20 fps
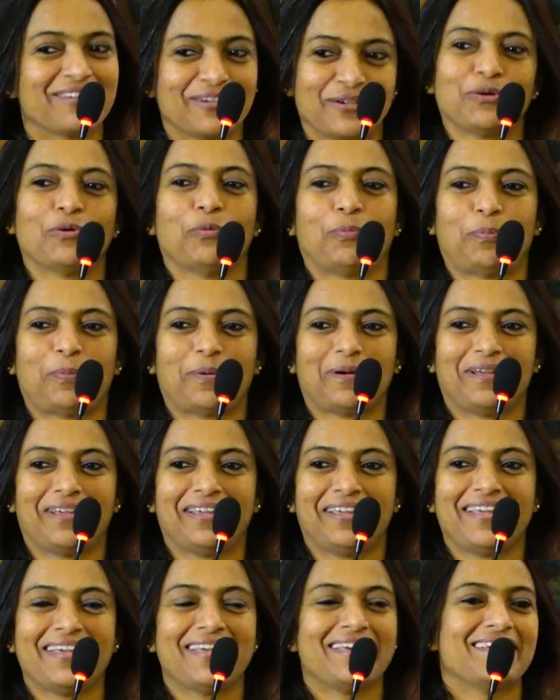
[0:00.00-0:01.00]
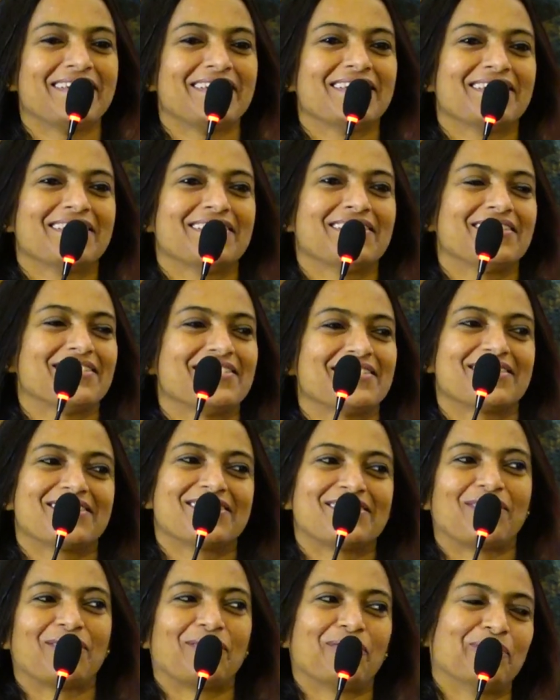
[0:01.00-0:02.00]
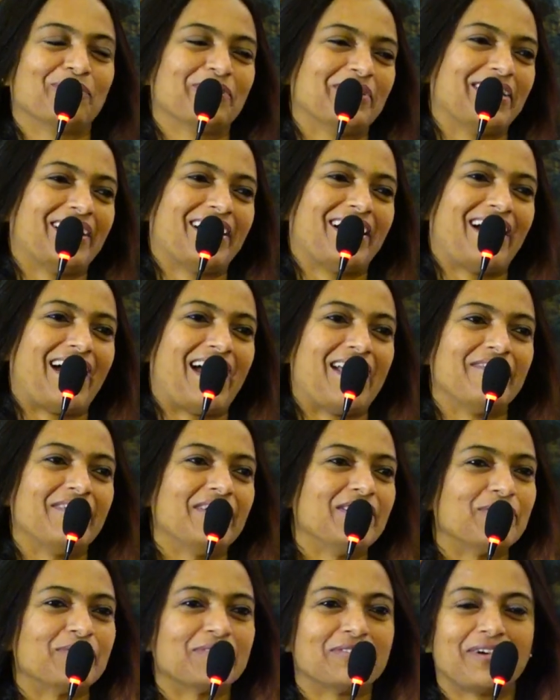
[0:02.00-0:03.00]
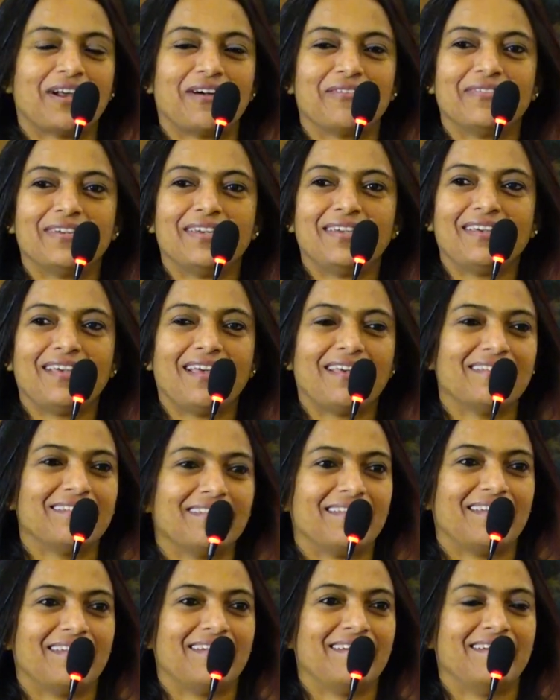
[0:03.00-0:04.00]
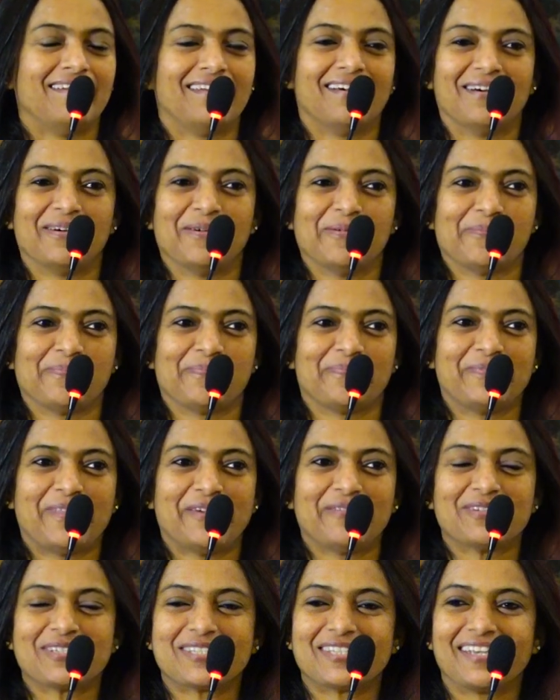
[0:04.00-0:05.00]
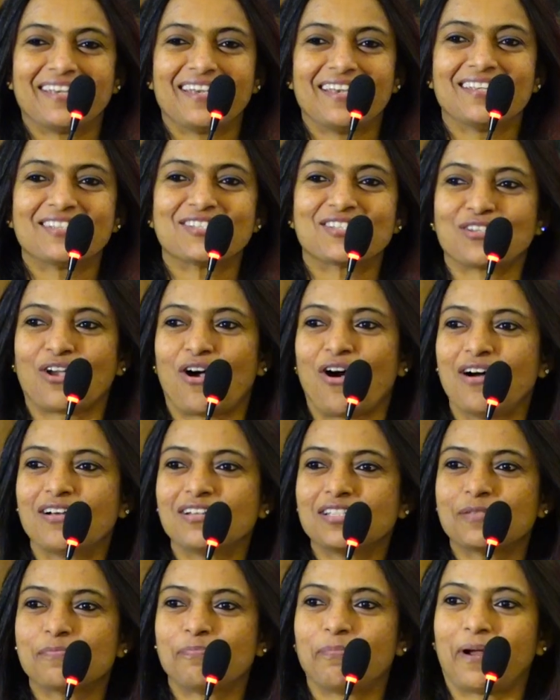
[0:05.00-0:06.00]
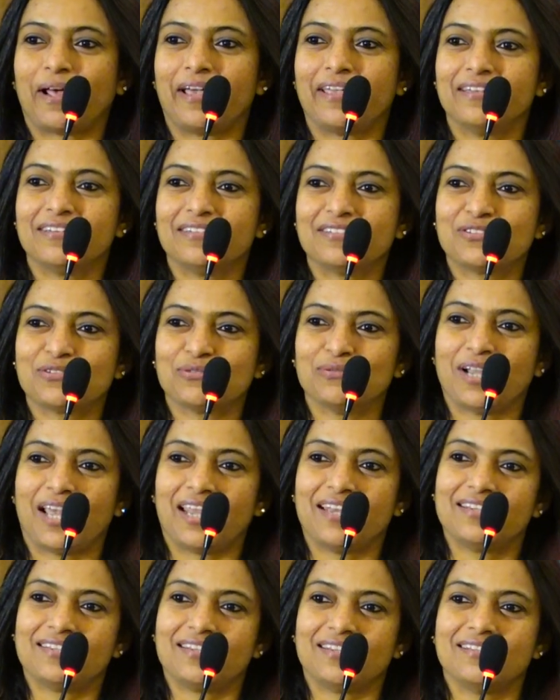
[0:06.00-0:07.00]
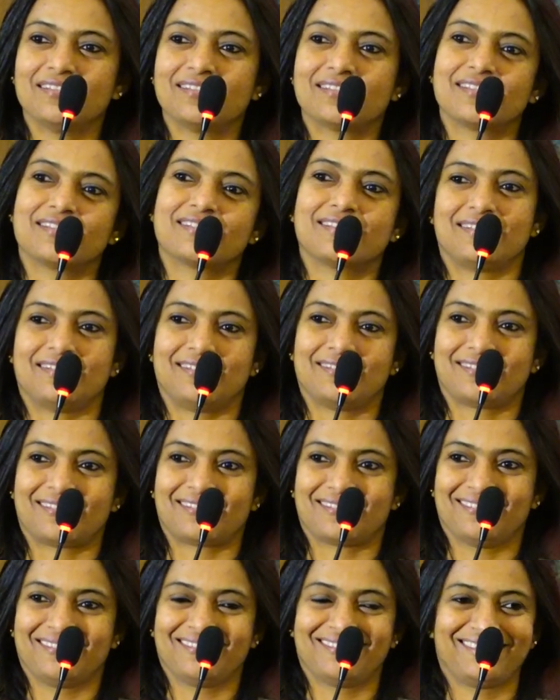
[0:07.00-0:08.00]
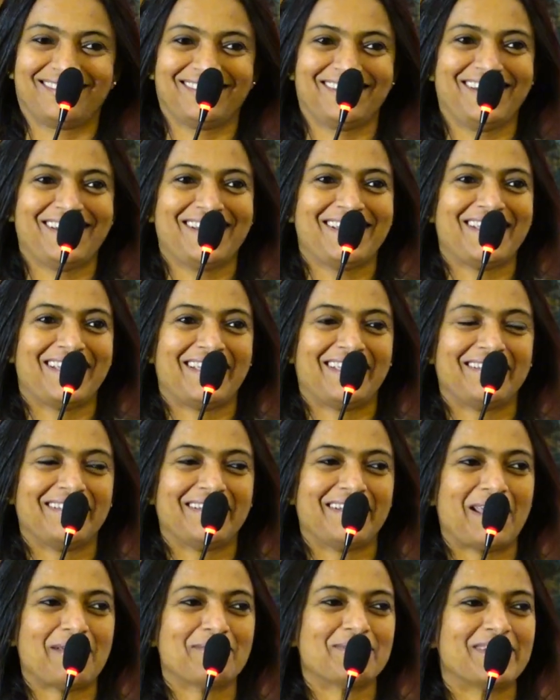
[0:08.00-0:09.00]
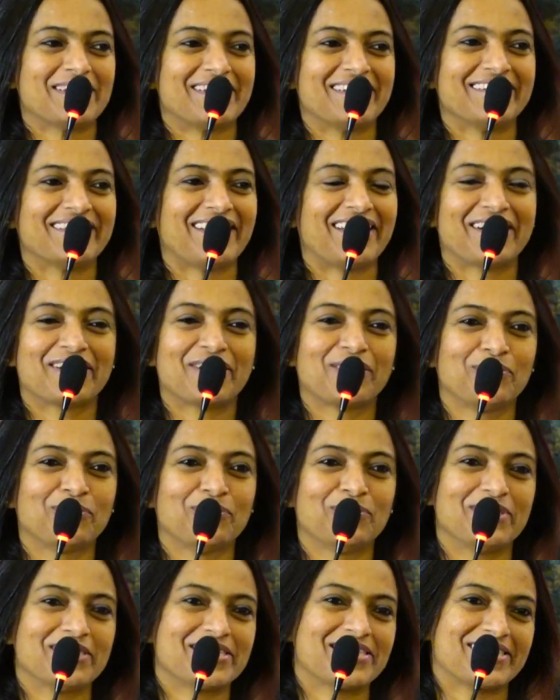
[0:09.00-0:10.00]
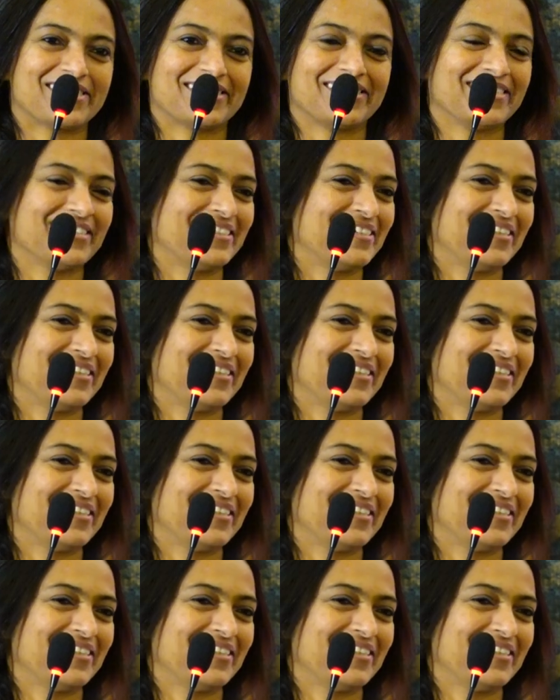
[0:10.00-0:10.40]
Group. So, I went with Ravi, and then they were singing songs prior to 1960s. And then I'm sitting there clueless.